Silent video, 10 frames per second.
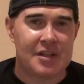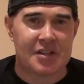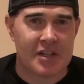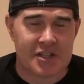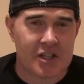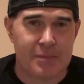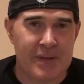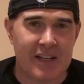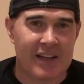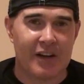This this could
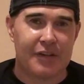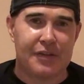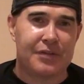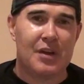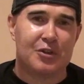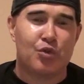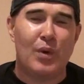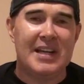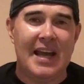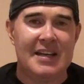be like a
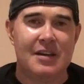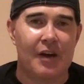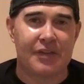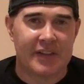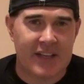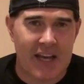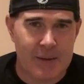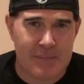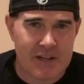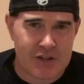28 nothing
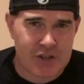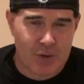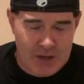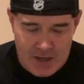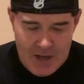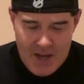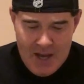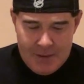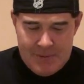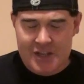game Minnesota.
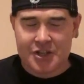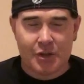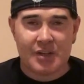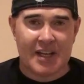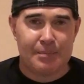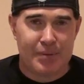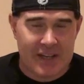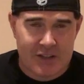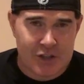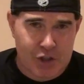Minnesota can
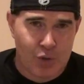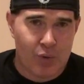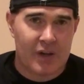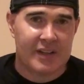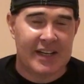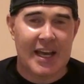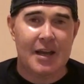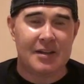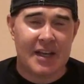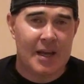pick the score. The
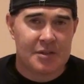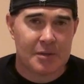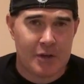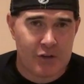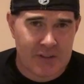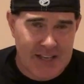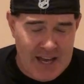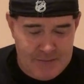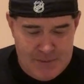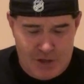game the game's going to be over at the
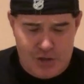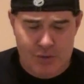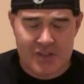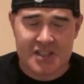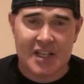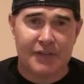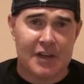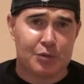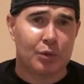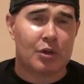half. Minnesota's
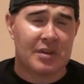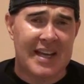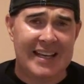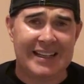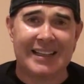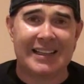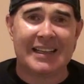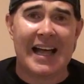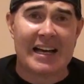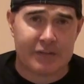defense will create a
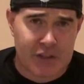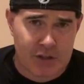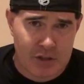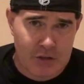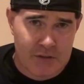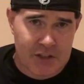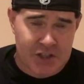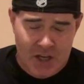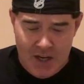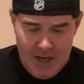lot of
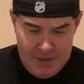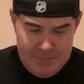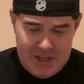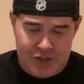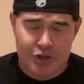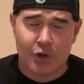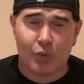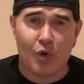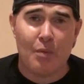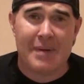turnovers. Minnesota
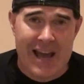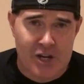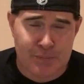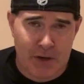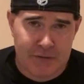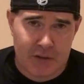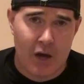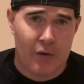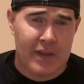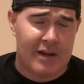will mash
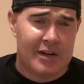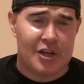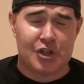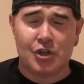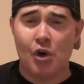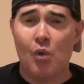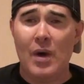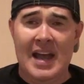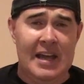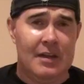Buffalo. There is no
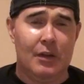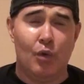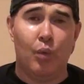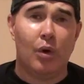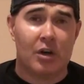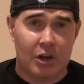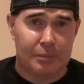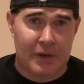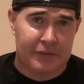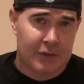way in the
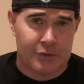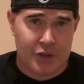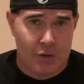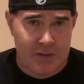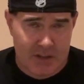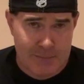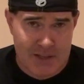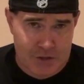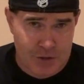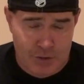world Buffalo's going into
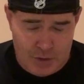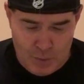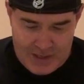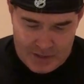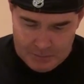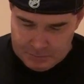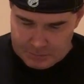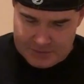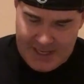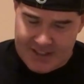Minnesota and winning.
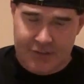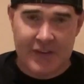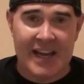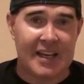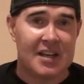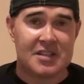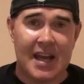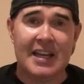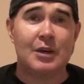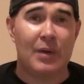Take the Vikings
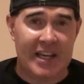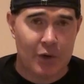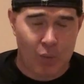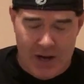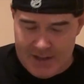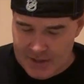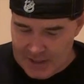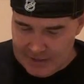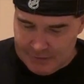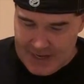any way you want.
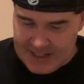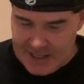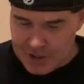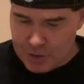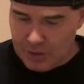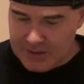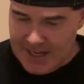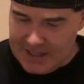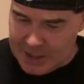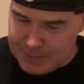Vikings all
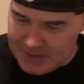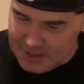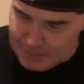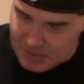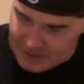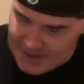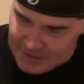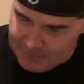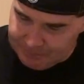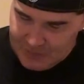day. That's pick number
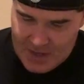11.